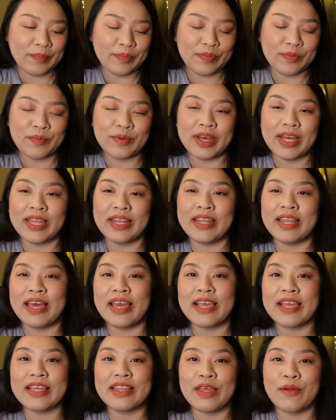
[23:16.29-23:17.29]
when
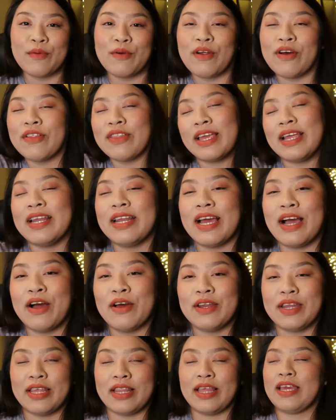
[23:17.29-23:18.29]
like they were all laying
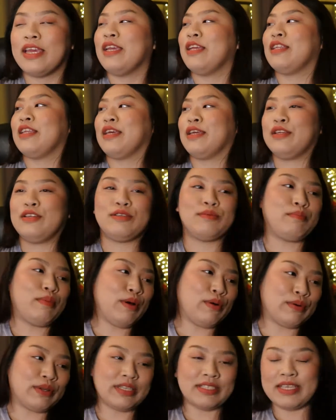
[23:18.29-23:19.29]
down and like he like just
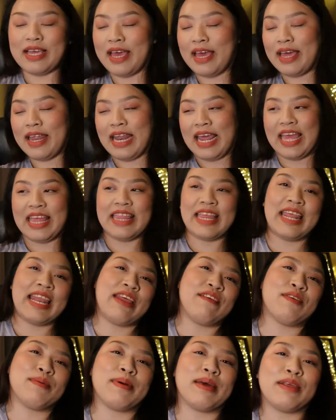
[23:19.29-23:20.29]
poked his head, and then
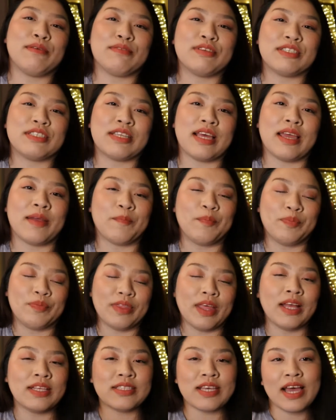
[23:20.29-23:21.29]
everybody was just like,
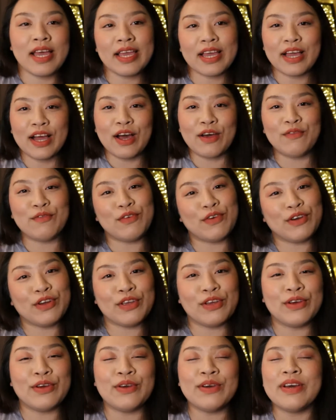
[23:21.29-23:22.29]
that's iKON for
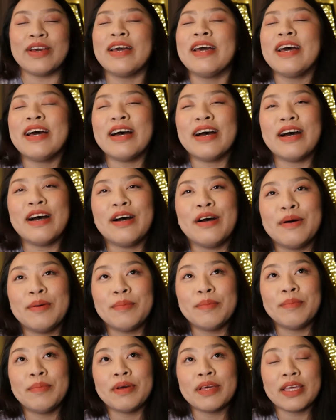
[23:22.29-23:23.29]
you.
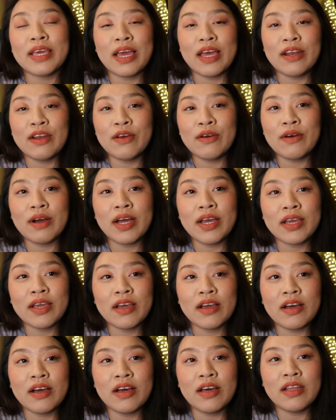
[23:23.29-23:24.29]
But yeah, no,
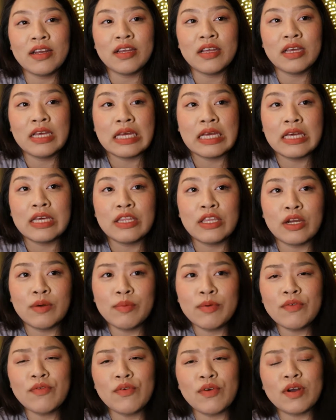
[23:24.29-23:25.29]
iKON, their
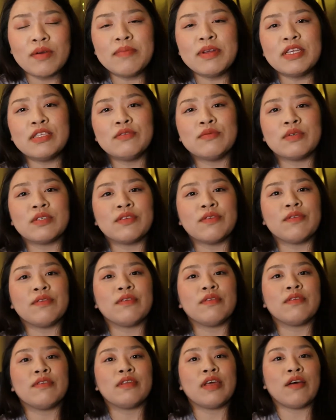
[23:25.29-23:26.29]
performance was
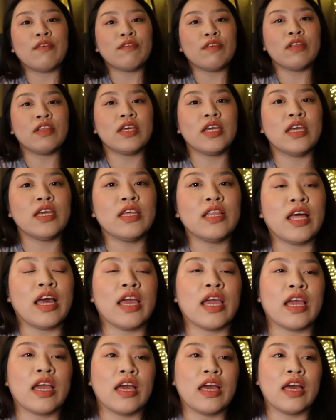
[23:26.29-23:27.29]
definitely
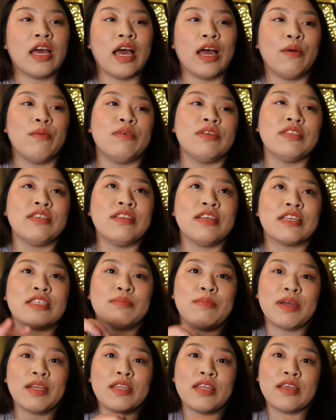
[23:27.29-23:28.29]
like, I wasn't
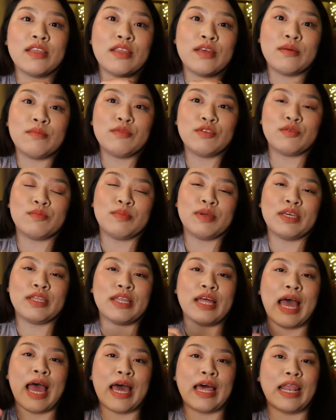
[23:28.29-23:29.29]
expecting them to be
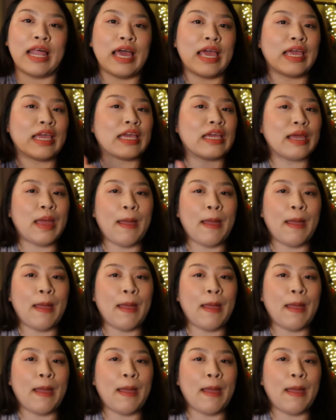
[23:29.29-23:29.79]
that like